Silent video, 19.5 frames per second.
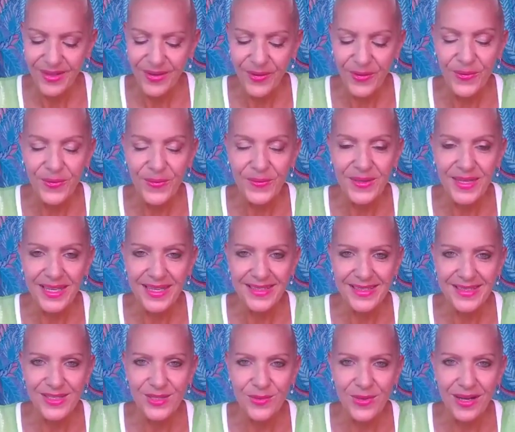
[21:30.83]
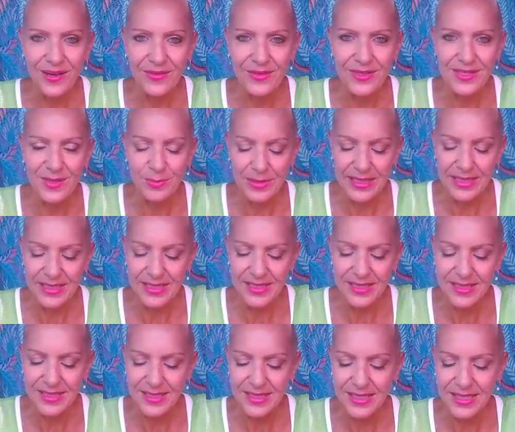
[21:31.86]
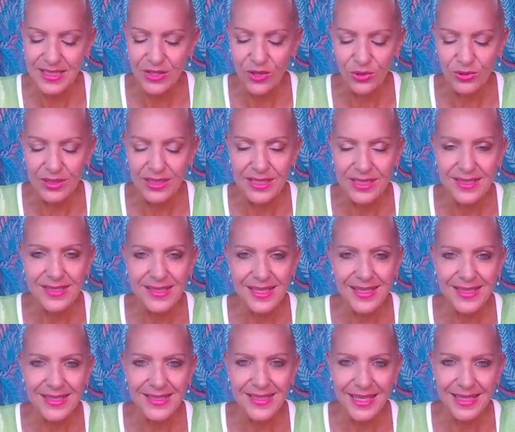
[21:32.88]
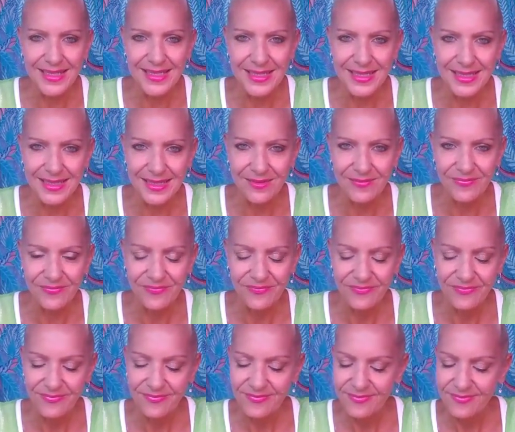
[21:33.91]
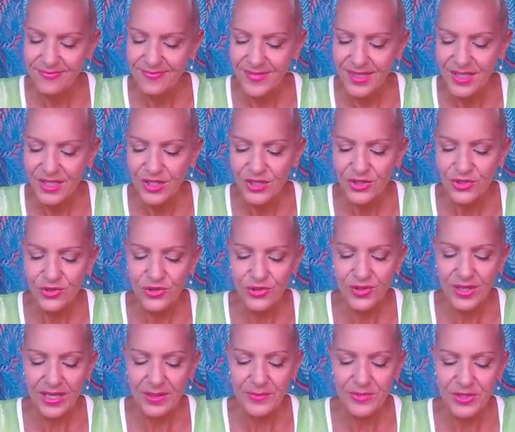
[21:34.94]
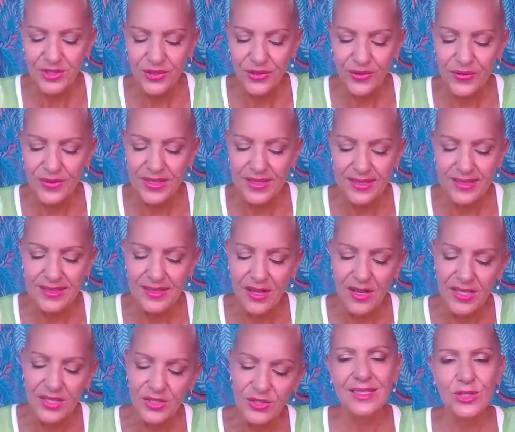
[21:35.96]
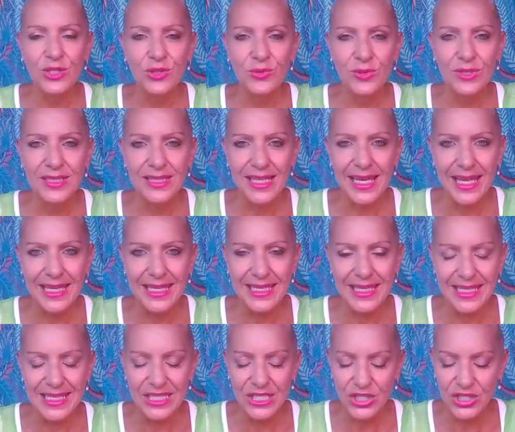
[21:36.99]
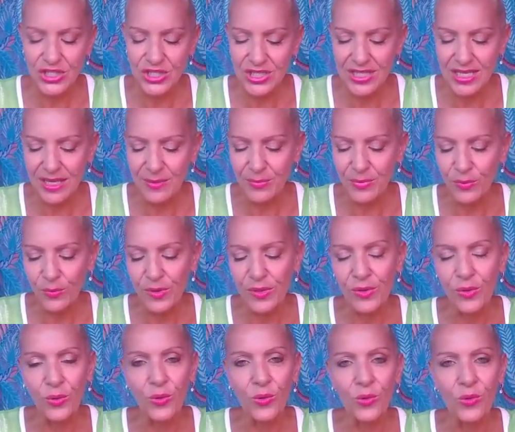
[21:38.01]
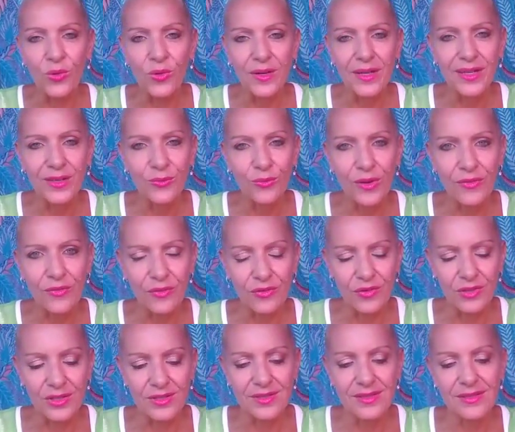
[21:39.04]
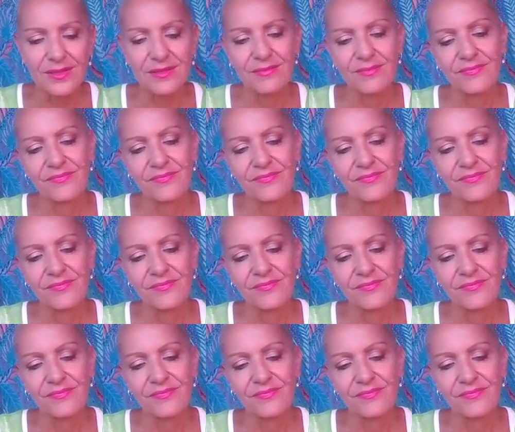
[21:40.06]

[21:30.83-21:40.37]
Oh yes, you are resplendent in holiness and sanctity. Should you come to know this as I do, you would take each step with awe and reverence.